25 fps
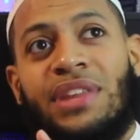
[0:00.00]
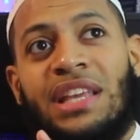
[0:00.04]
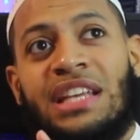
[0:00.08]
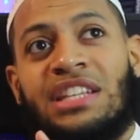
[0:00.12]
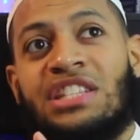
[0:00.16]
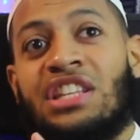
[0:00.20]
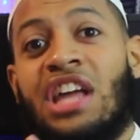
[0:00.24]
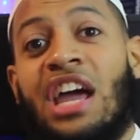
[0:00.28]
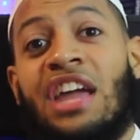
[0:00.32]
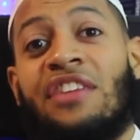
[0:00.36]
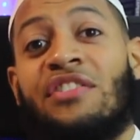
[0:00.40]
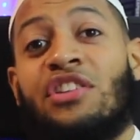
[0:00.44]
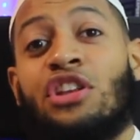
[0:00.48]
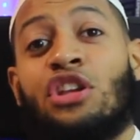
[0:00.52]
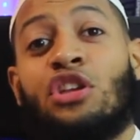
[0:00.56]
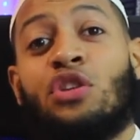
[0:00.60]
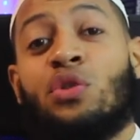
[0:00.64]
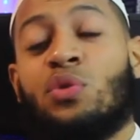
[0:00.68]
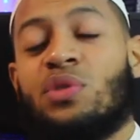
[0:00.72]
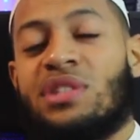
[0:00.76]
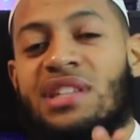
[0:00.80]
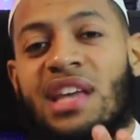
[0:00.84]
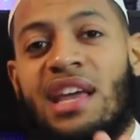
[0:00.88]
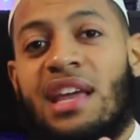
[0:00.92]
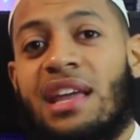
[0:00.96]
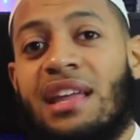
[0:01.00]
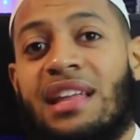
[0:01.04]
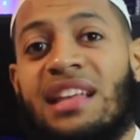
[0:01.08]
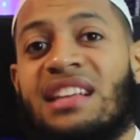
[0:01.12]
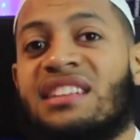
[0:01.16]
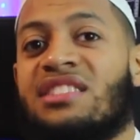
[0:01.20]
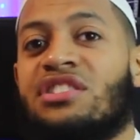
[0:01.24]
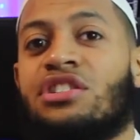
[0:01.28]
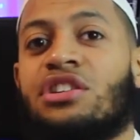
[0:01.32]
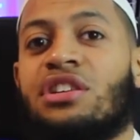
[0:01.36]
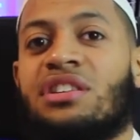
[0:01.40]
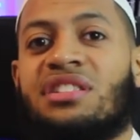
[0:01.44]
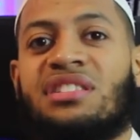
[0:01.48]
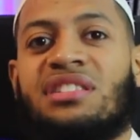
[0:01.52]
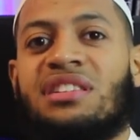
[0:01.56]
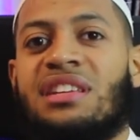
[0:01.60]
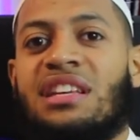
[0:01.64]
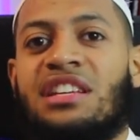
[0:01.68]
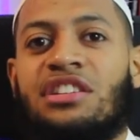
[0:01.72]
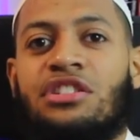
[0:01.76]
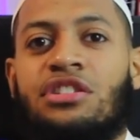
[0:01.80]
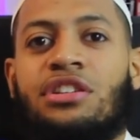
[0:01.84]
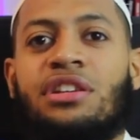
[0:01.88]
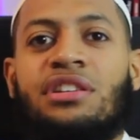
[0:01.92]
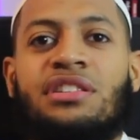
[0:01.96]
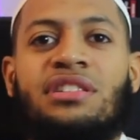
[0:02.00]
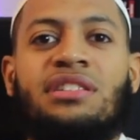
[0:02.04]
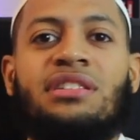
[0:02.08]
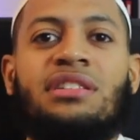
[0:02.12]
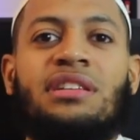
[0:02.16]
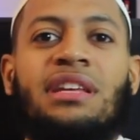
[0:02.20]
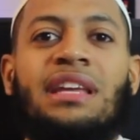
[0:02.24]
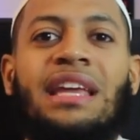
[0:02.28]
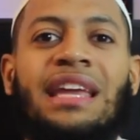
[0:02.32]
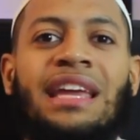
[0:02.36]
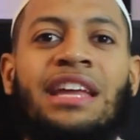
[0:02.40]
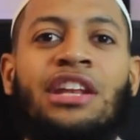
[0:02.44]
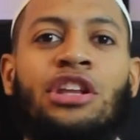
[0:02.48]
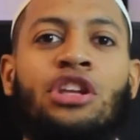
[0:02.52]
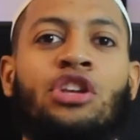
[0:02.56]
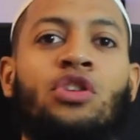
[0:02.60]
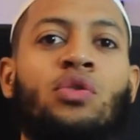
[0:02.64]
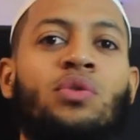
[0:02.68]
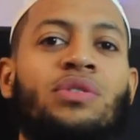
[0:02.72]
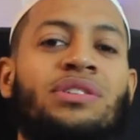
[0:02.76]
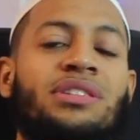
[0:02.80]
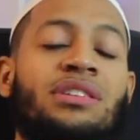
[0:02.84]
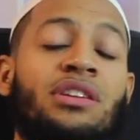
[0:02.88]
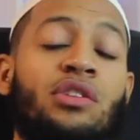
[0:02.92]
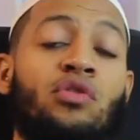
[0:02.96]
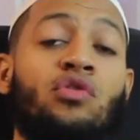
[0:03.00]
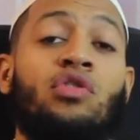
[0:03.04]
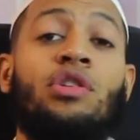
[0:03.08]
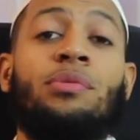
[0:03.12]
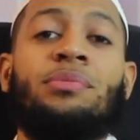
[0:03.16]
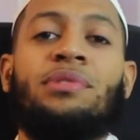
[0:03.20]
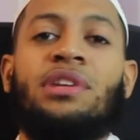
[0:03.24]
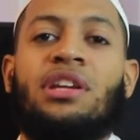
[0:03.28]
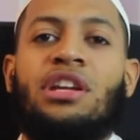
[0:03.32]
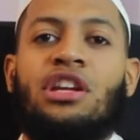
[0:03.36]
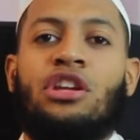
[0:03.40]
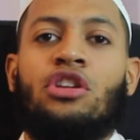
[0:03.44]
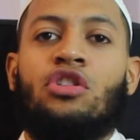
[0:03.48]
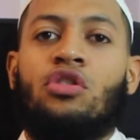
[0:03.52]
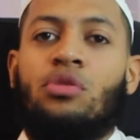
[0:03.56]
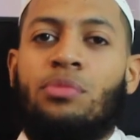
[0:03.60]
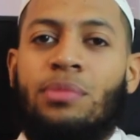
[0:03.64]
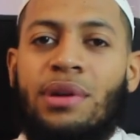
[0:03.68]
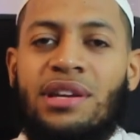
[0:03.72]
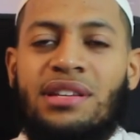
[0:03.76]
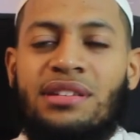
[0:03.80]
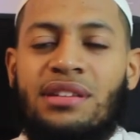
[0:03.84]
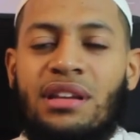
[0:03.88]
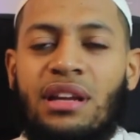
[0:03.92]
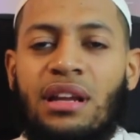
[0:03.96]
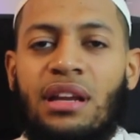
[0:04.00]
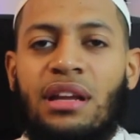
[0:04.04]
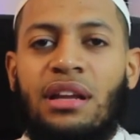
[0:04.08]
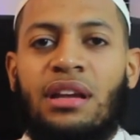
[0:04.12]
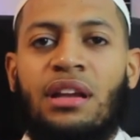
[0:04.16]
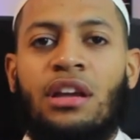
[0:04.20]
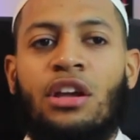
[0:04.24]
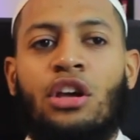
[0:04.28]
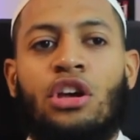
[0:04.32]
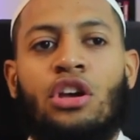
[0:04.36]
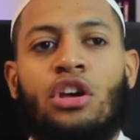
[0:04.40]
it's not even you say it. It's just in you. It's encrypted in you, basically.